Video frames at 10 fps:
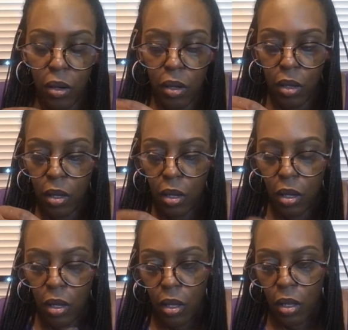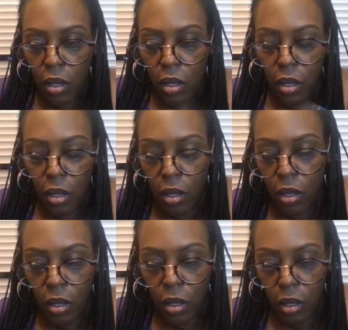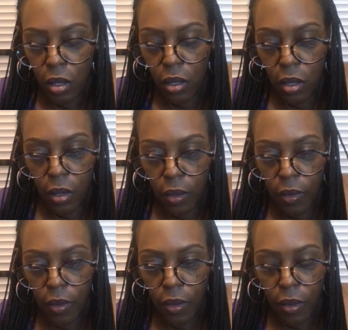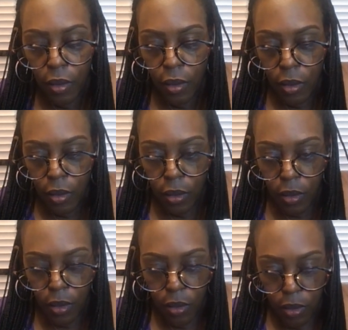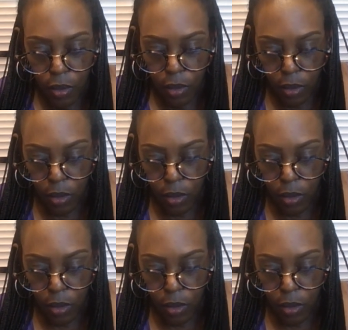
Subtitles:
(no one is talking)